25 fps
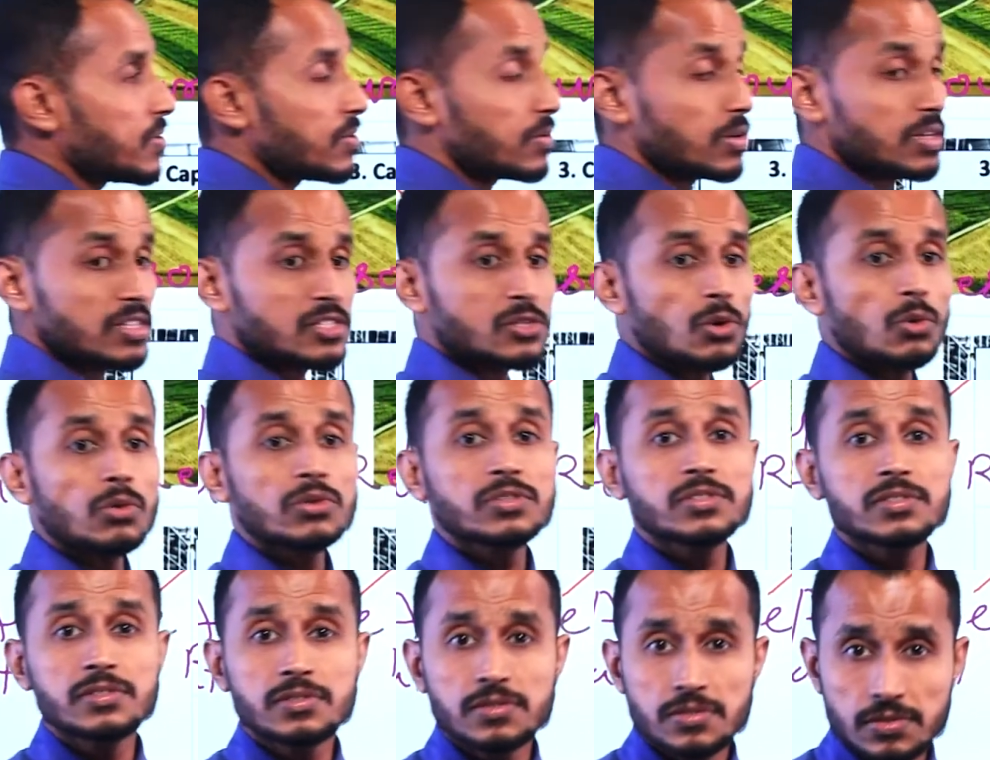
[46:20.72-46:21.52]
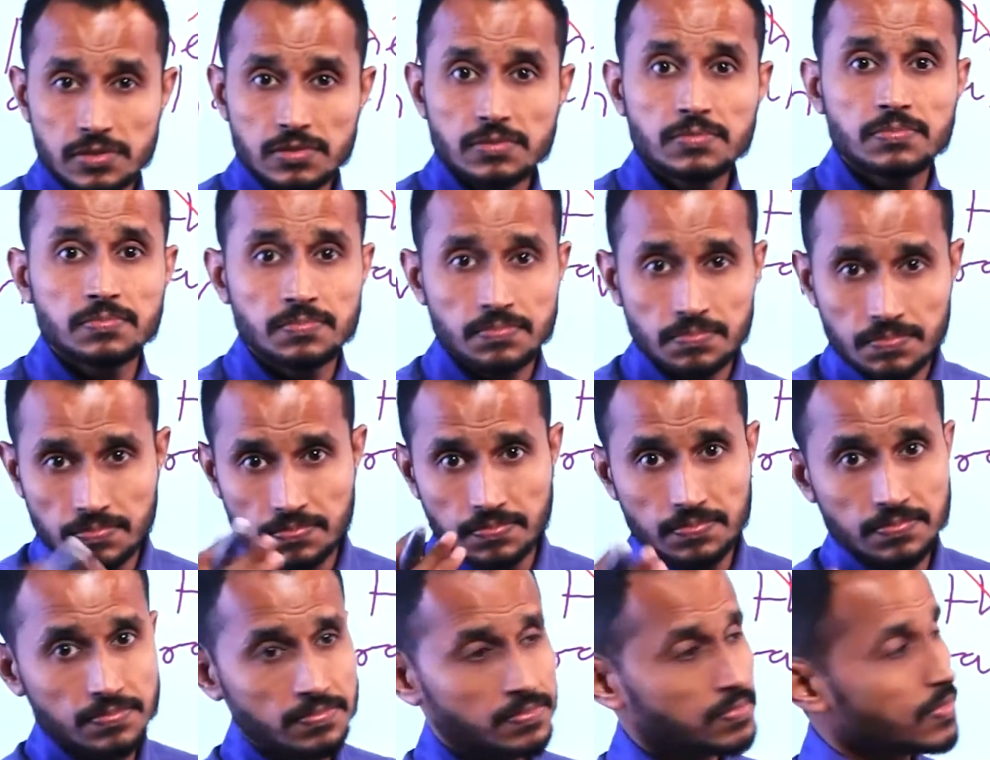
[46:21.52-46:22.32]
resources,
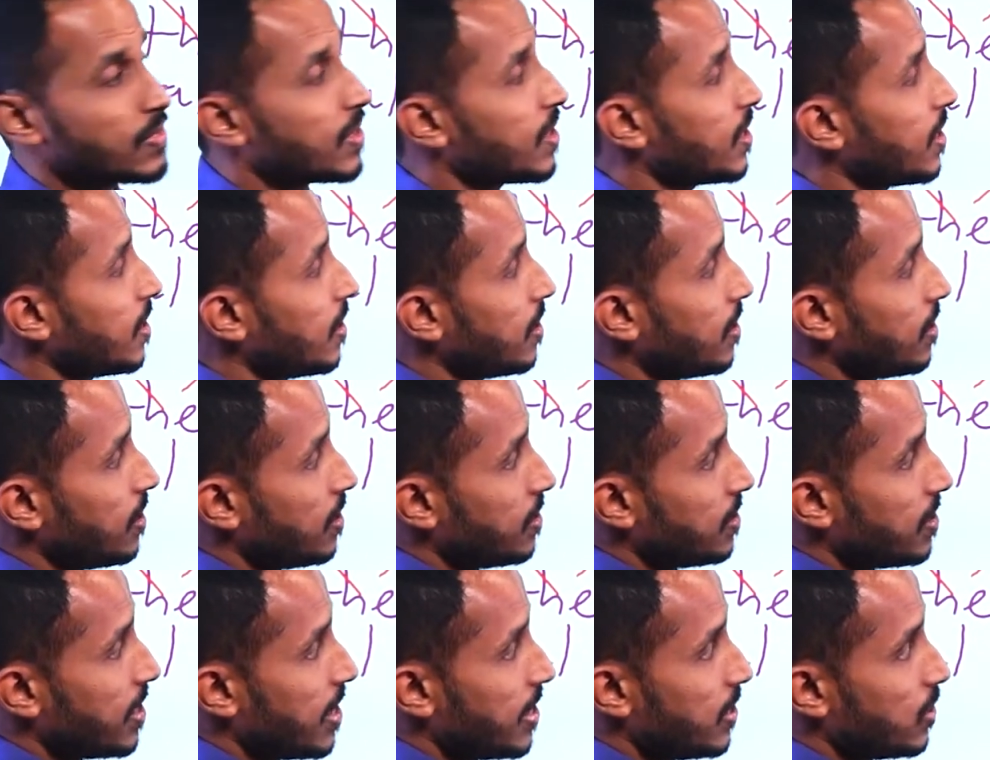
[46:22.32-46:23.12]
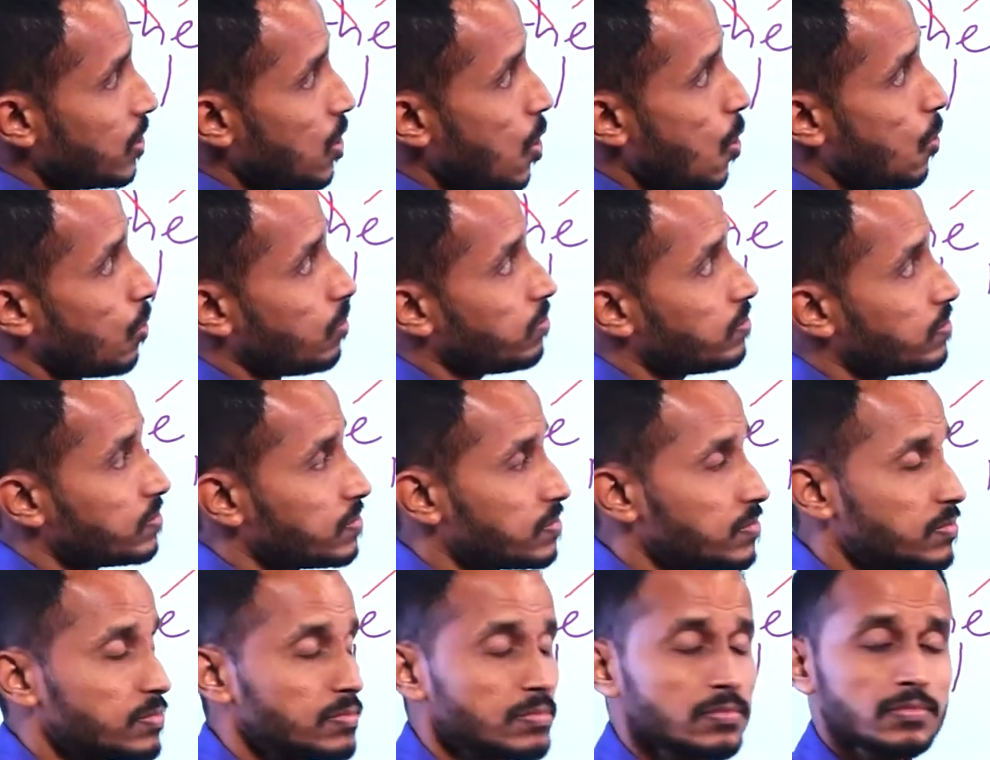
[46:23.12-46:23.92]
there you go,
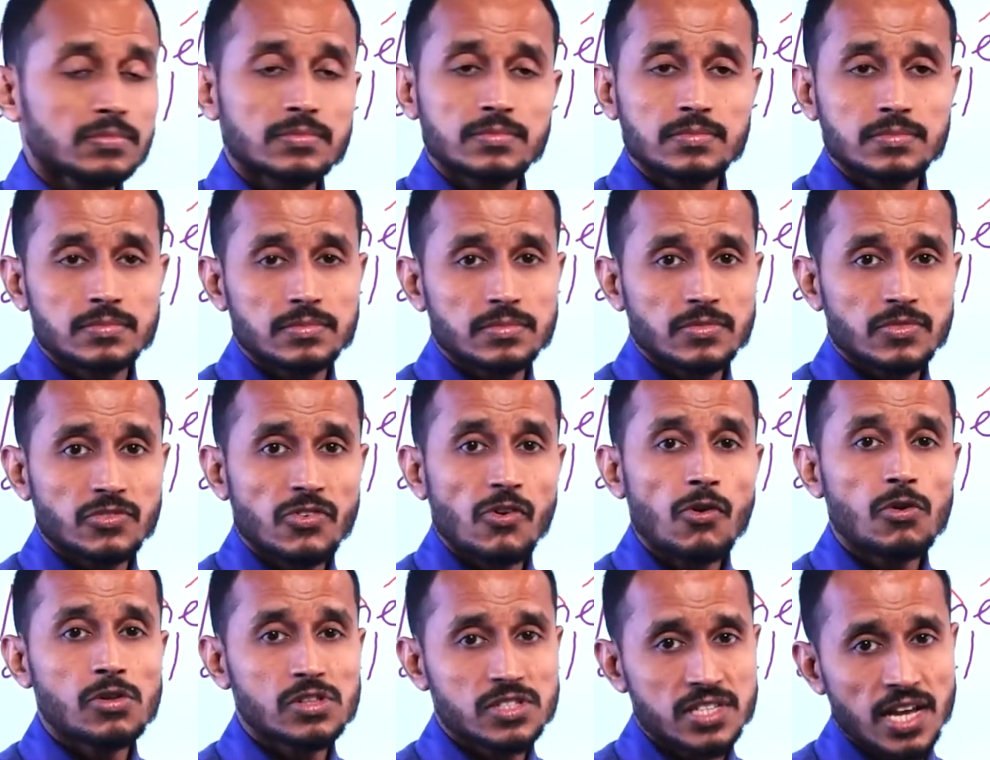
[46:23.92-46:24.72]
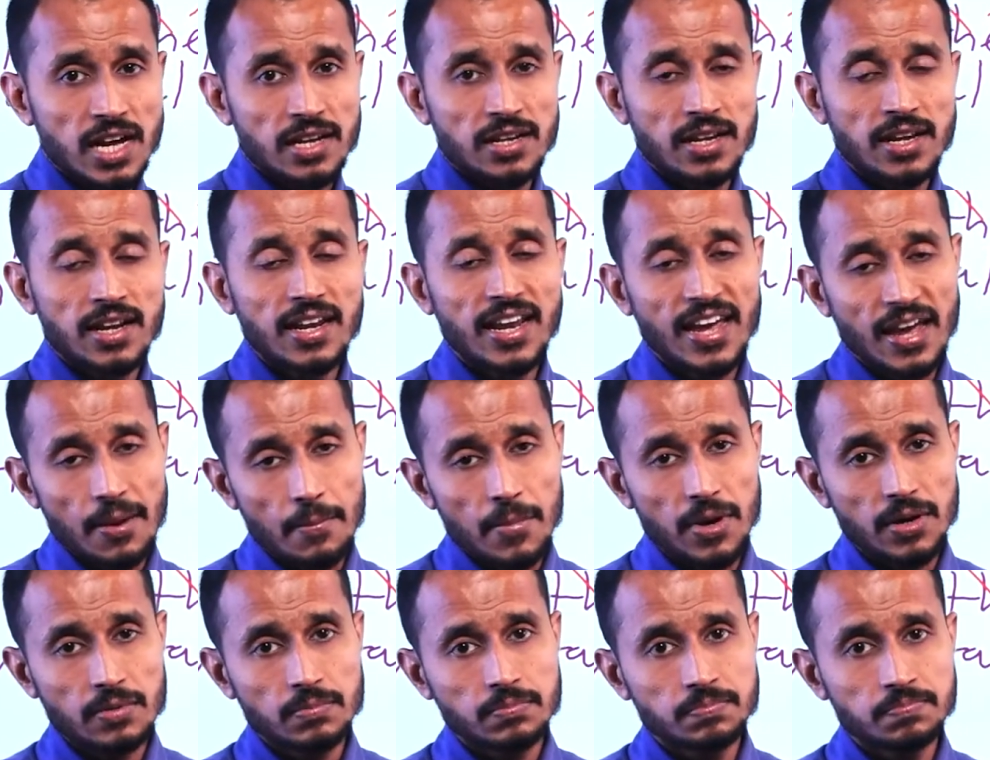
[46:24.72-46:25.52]
falls under
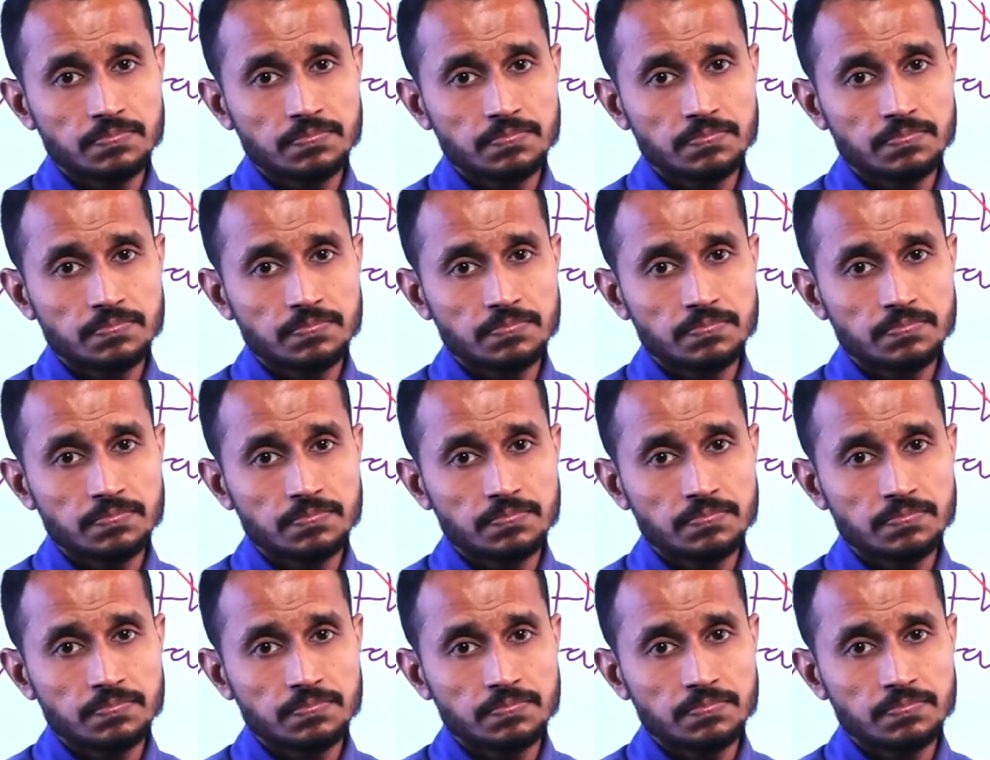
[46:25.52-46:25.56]
labor.